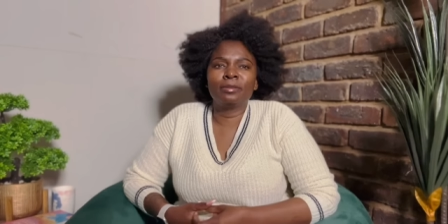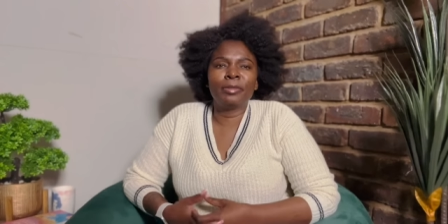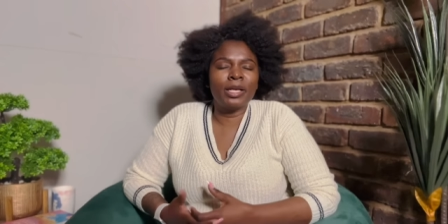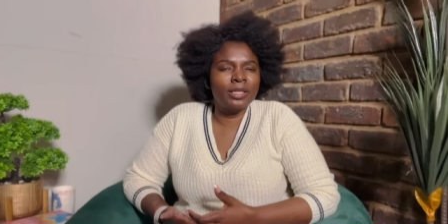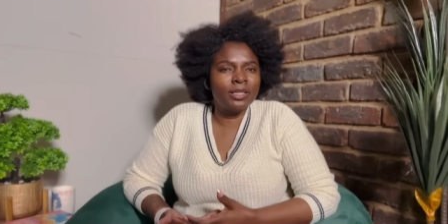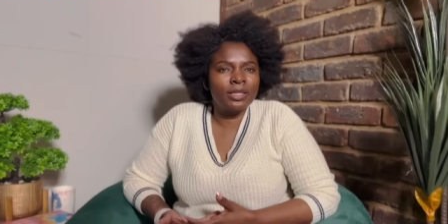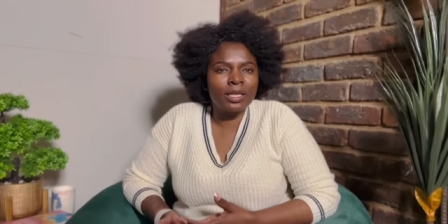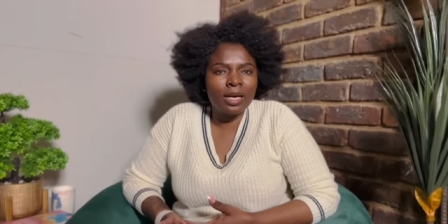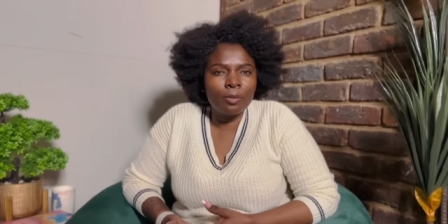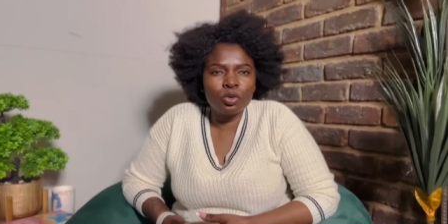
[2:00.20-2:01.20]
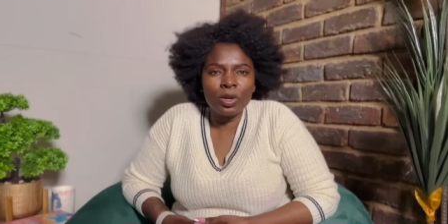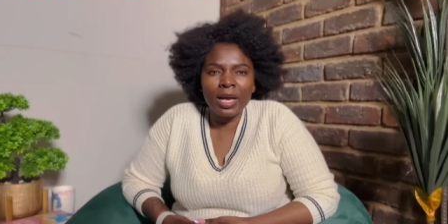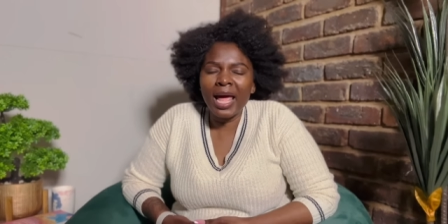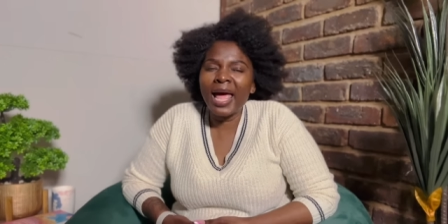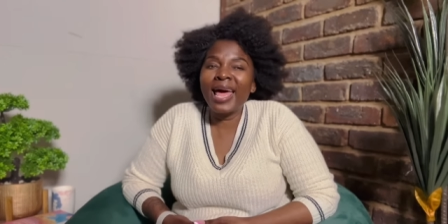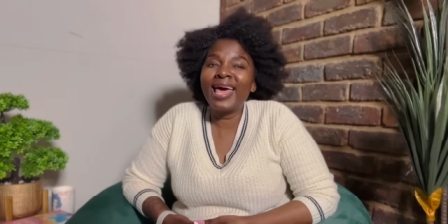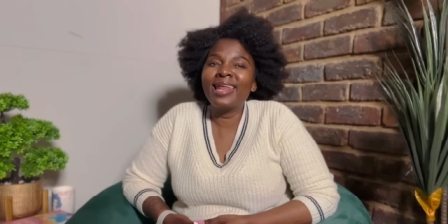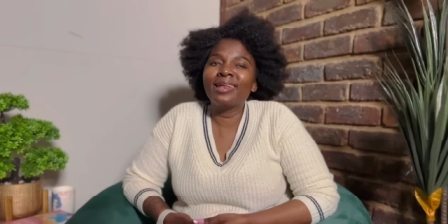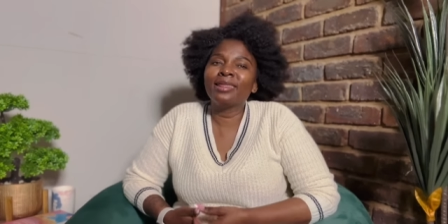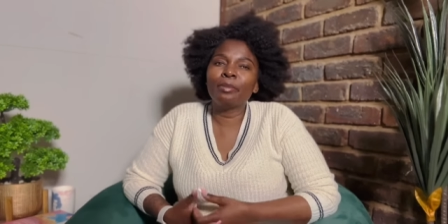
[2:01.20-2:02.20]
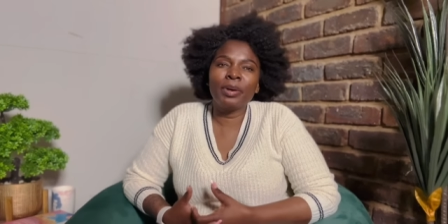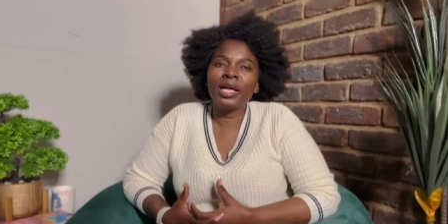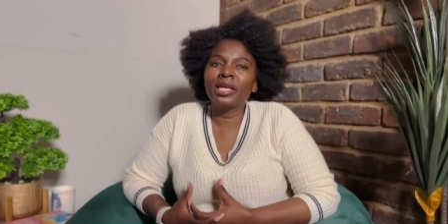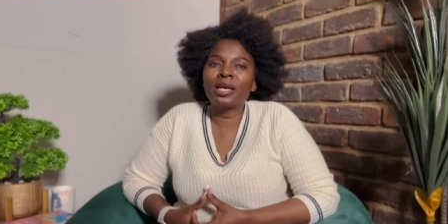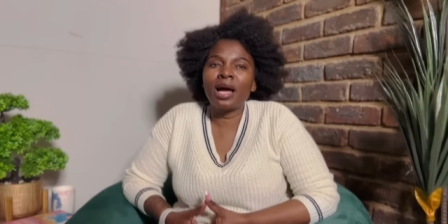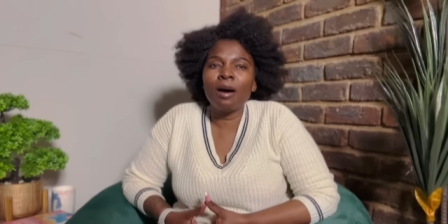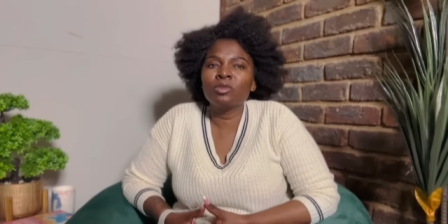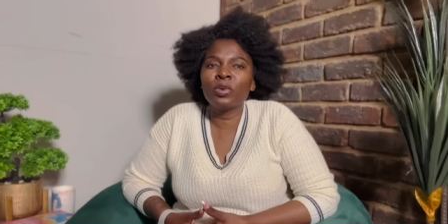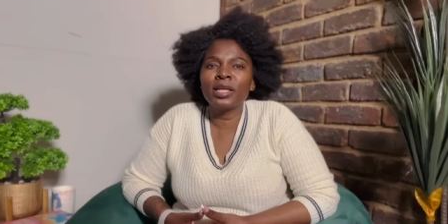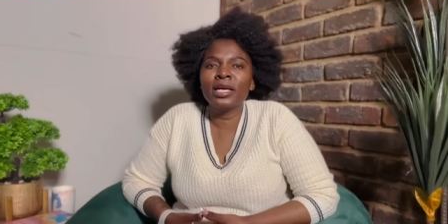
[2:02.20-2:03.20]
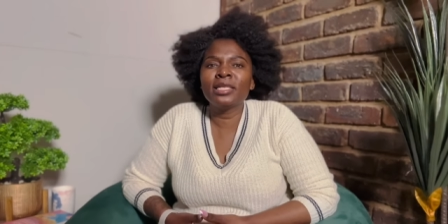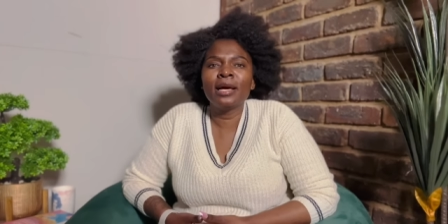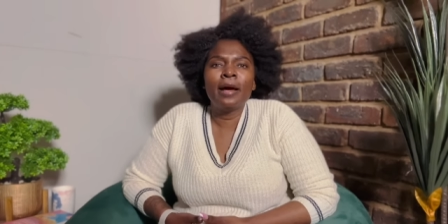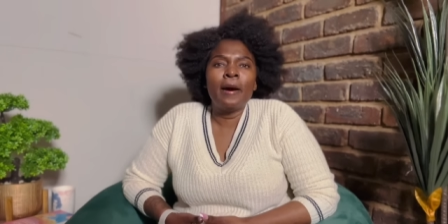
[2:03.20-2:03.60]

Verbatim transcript: marriages that come to an end and the pain that comes with it.